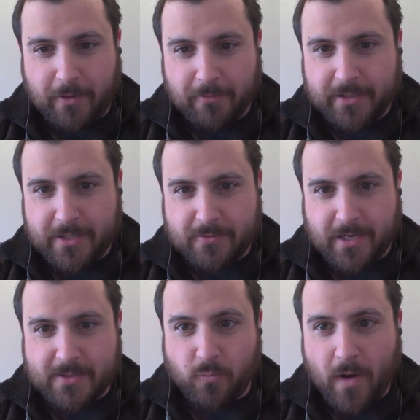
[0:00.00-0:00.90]
really
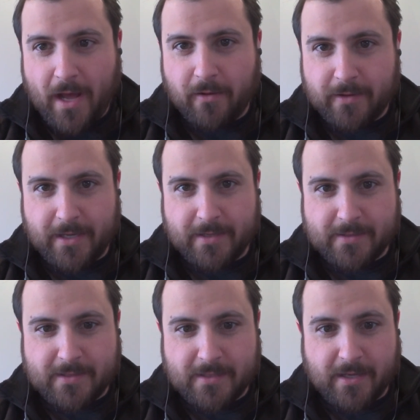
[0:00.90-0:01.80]
address well
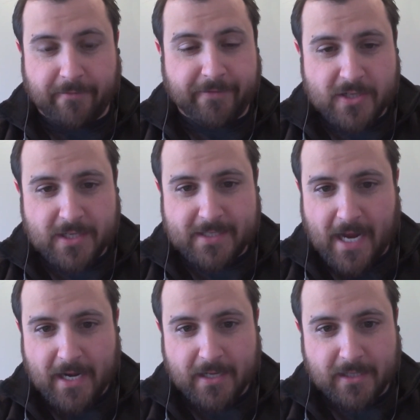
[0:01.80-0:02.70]
is efficient
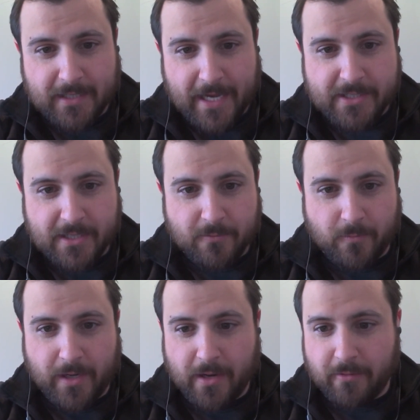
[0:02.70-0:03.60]
data collection.
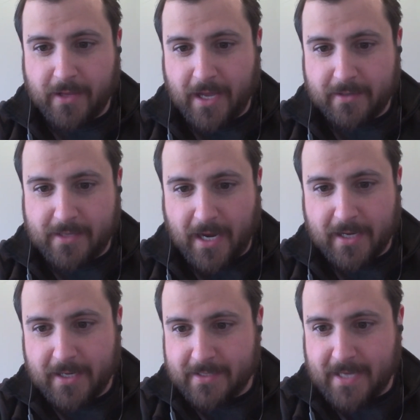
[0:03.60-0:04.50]
We know that
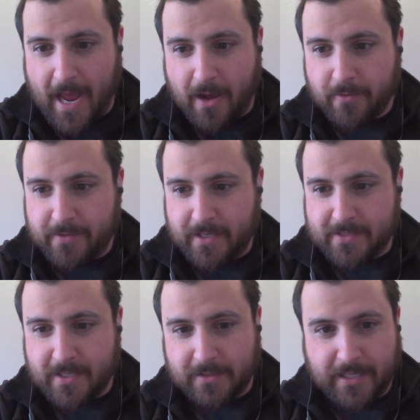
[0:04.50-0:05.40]
data is how
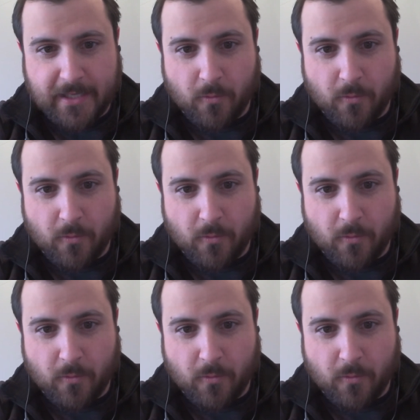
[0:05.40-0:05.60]
these elite